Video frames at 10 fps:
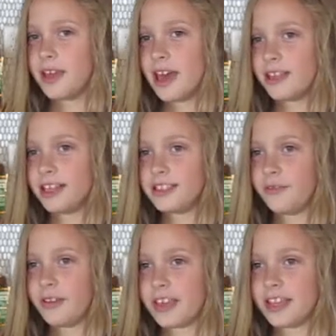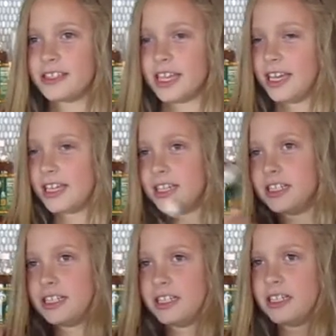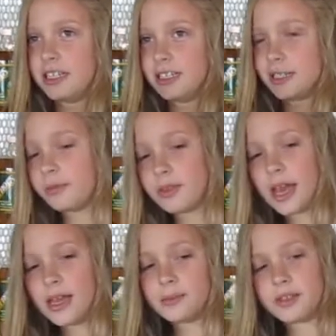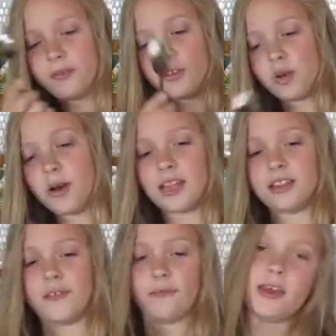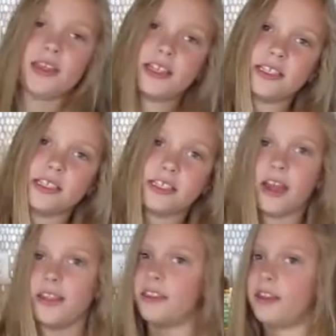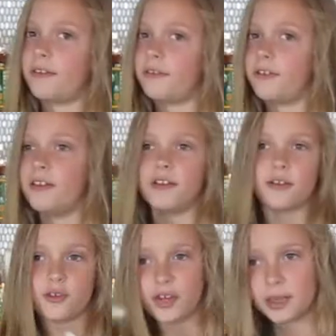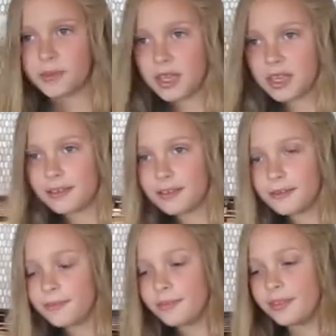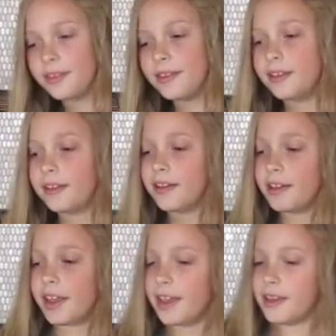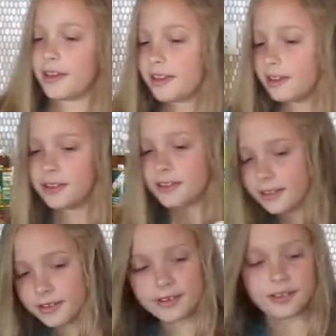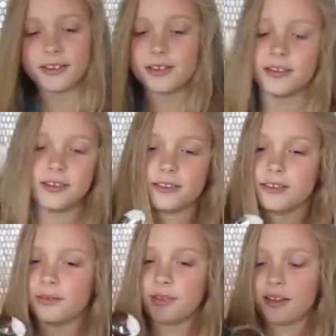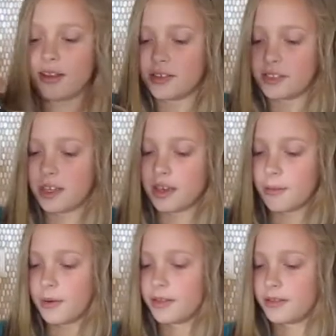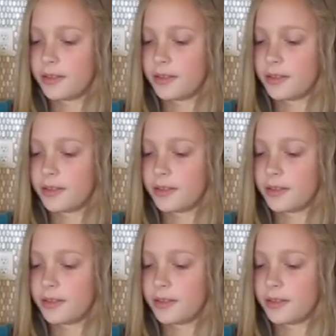unless if it gets like, sometimes if you don't add enough mayonnaise, it's not enough creamy, or like something else. But